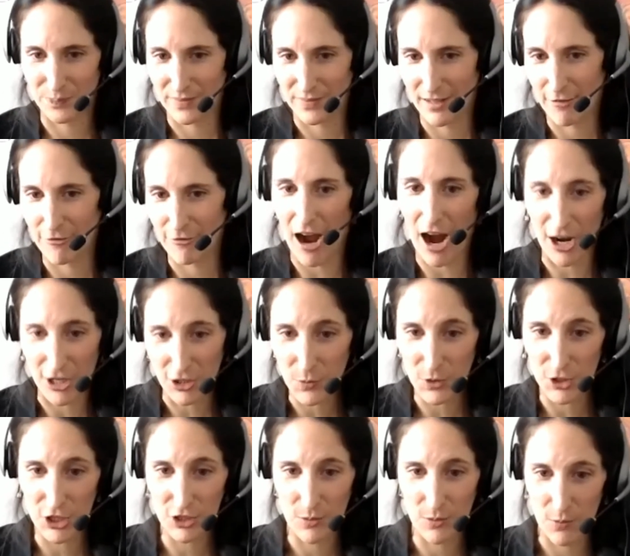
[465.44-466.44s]
of
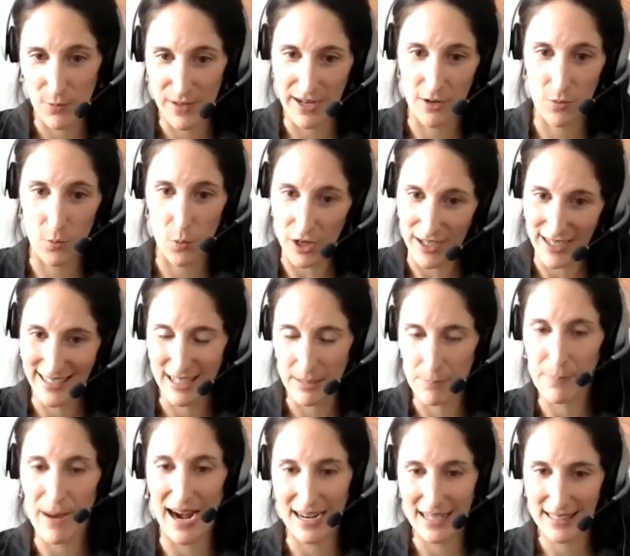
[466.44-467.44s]
artwork, where we are working in
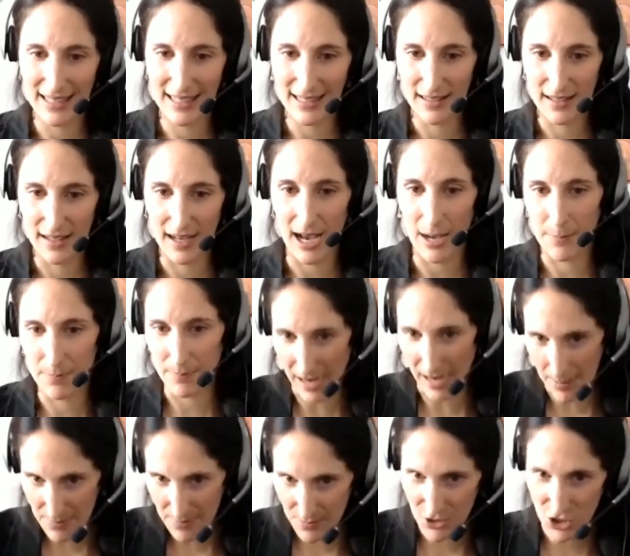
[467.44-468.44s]
parallel.
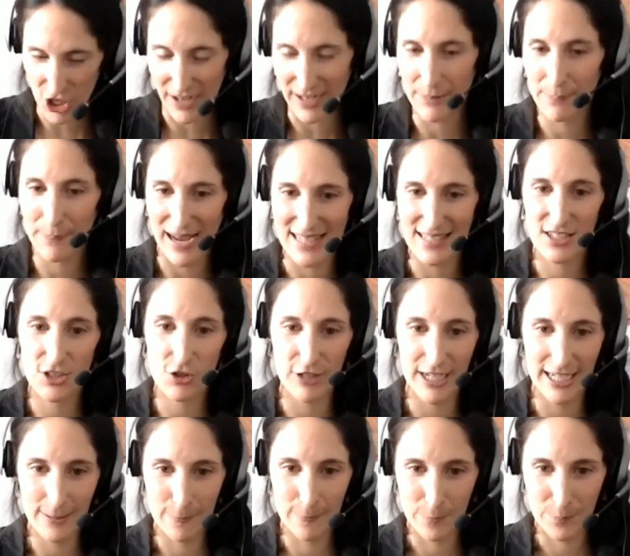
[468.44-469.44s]
I'm sharing my
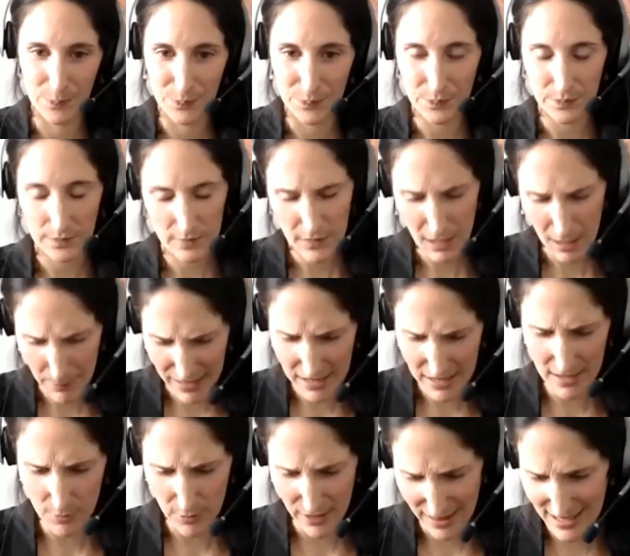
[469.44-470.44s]
screen
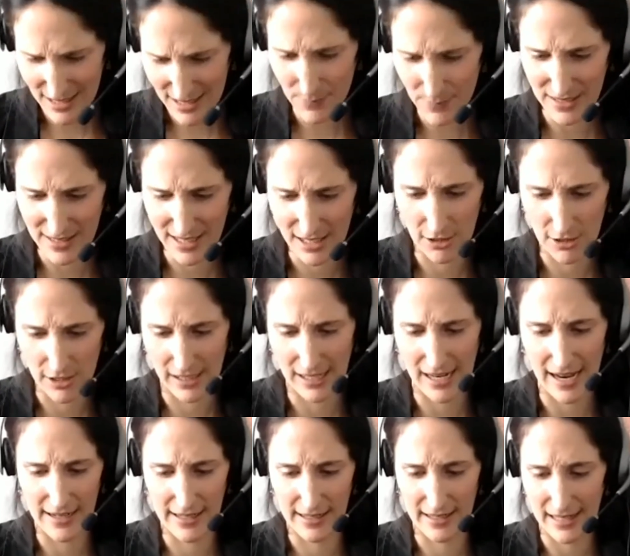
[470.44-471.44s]
because with this particular
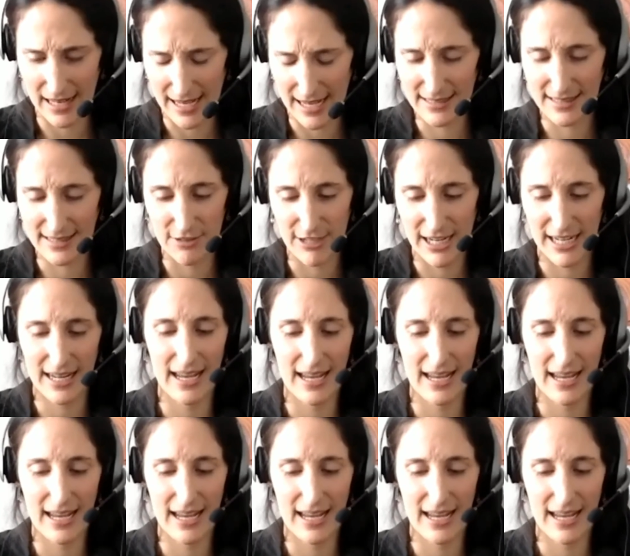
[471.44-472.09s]
client, Irene,